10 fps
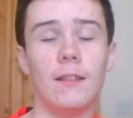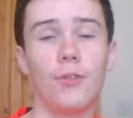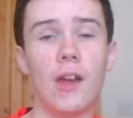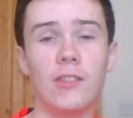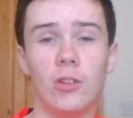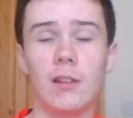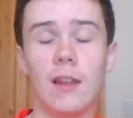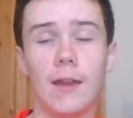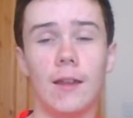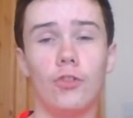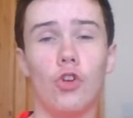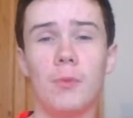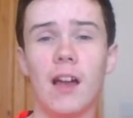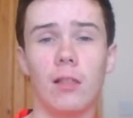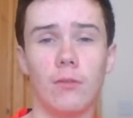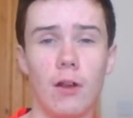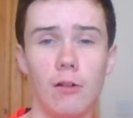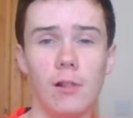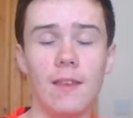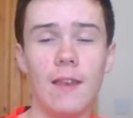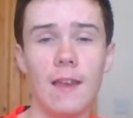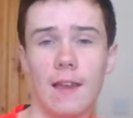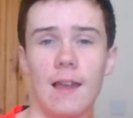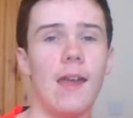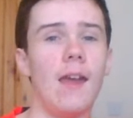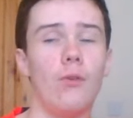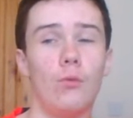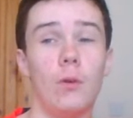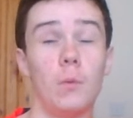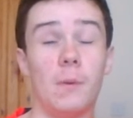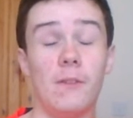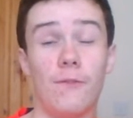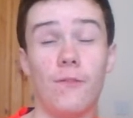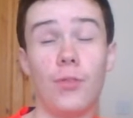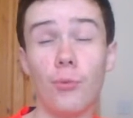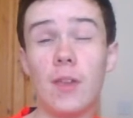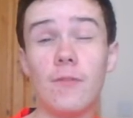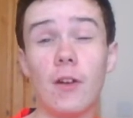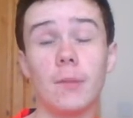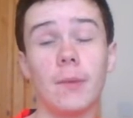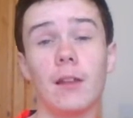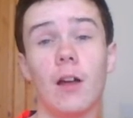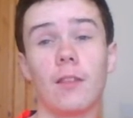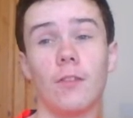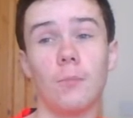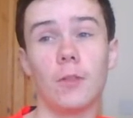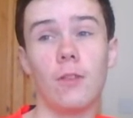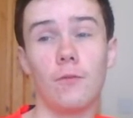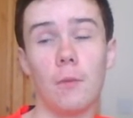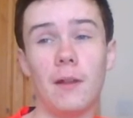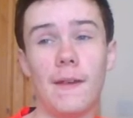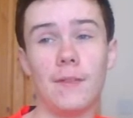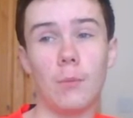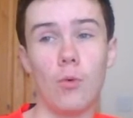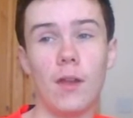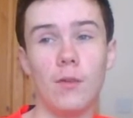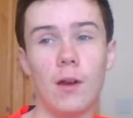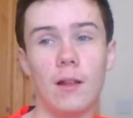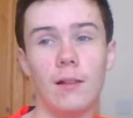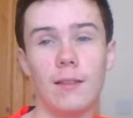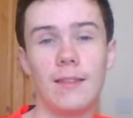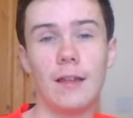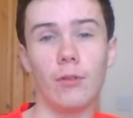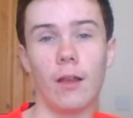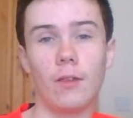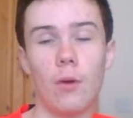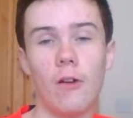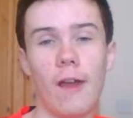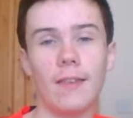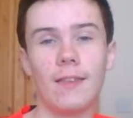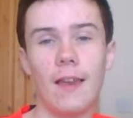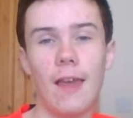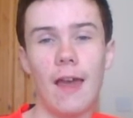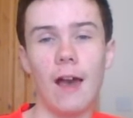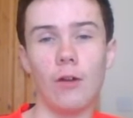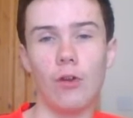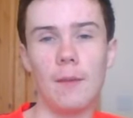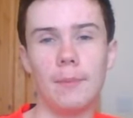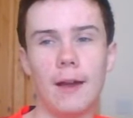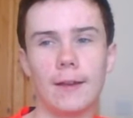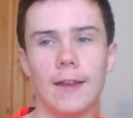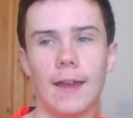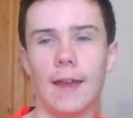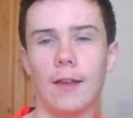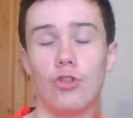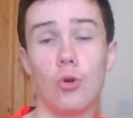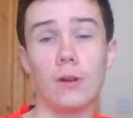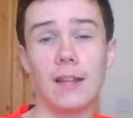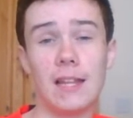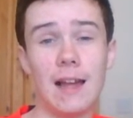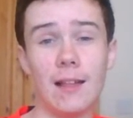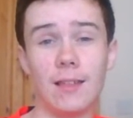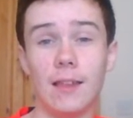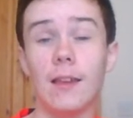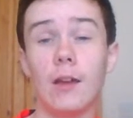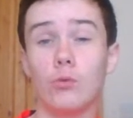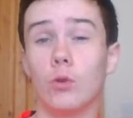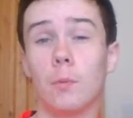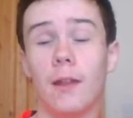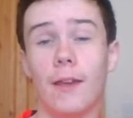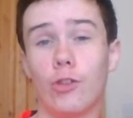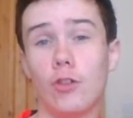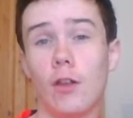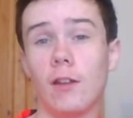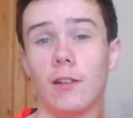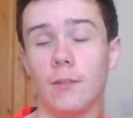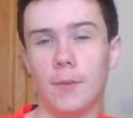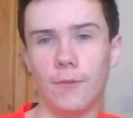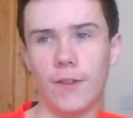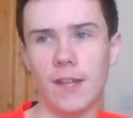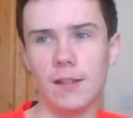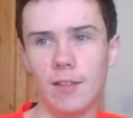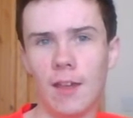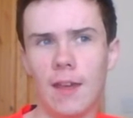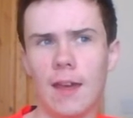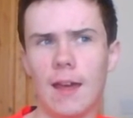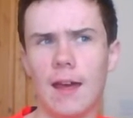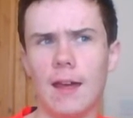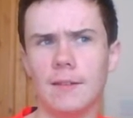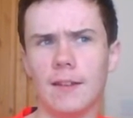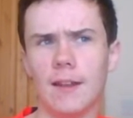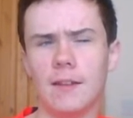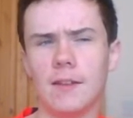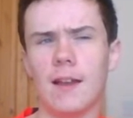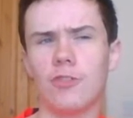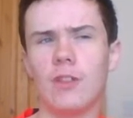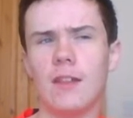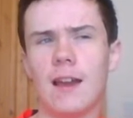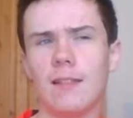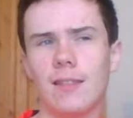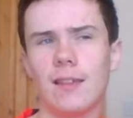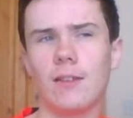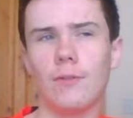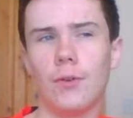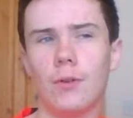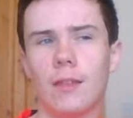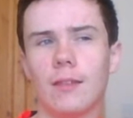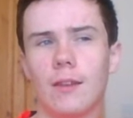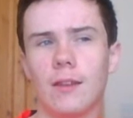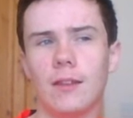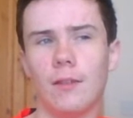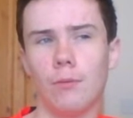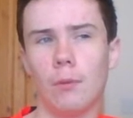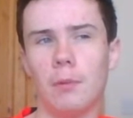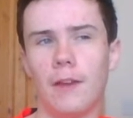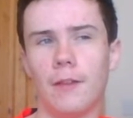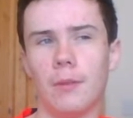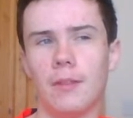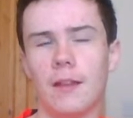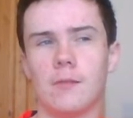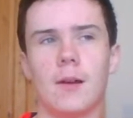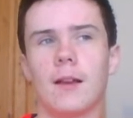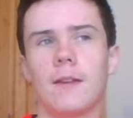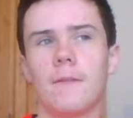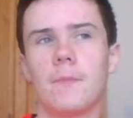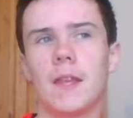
Nathaniel Klein and Toby Alderweireld. Would be 3 very big losses, but they've replaced them quite well. Cedric Suarez at right back, Jordan Classy will replace Schneiderlin in midfield, and I actually can't think of who they signed as a replacement centre back.